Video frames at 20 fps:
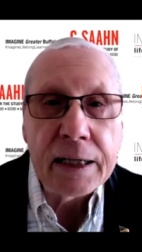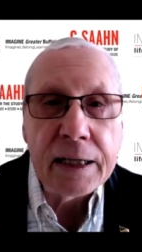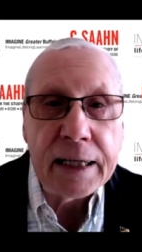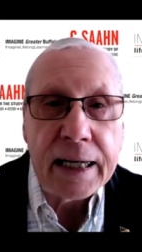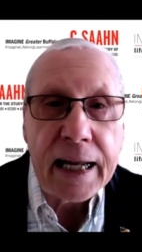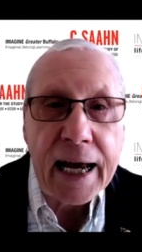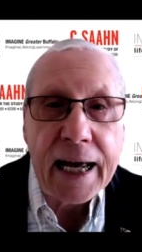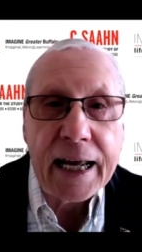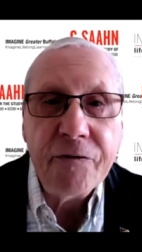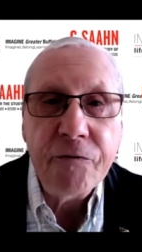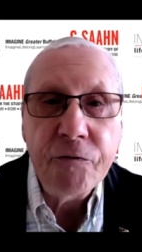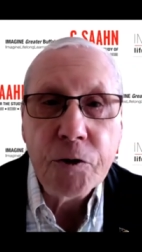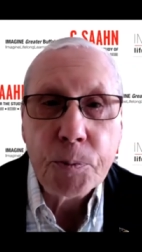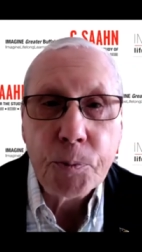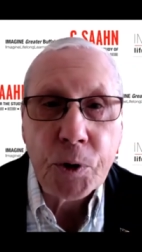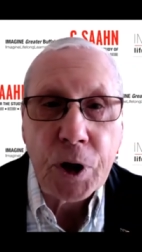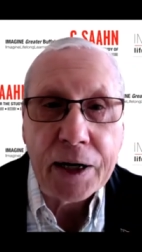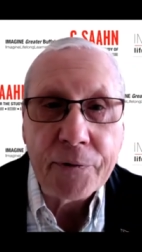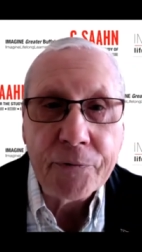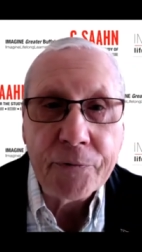
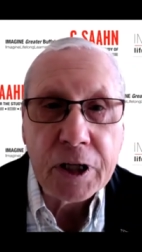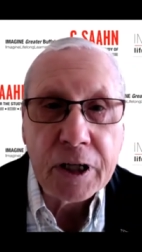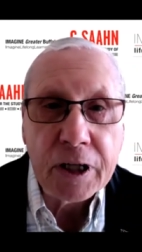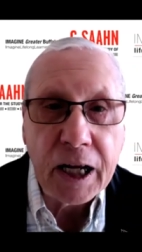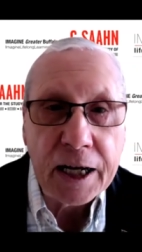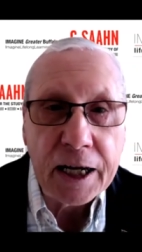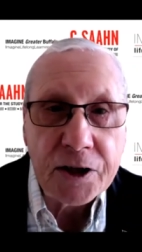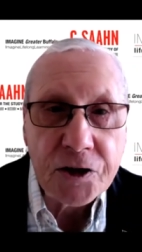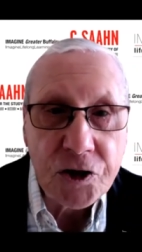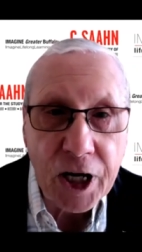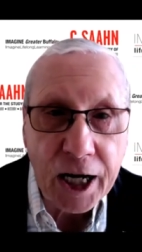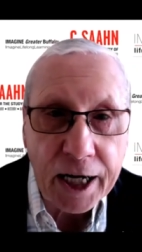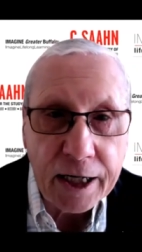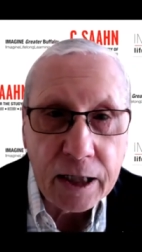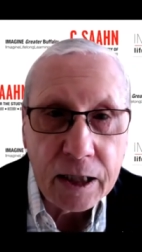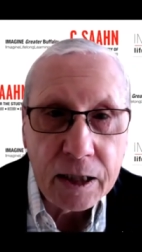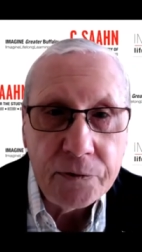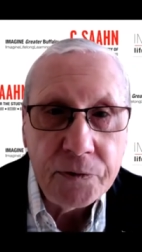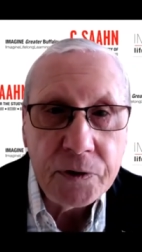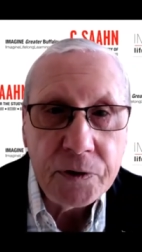non-for-profit
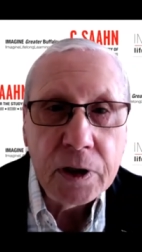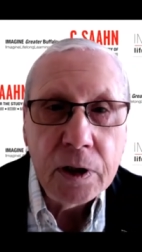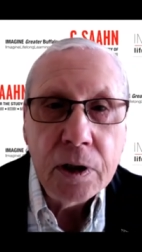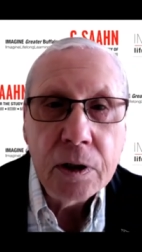executive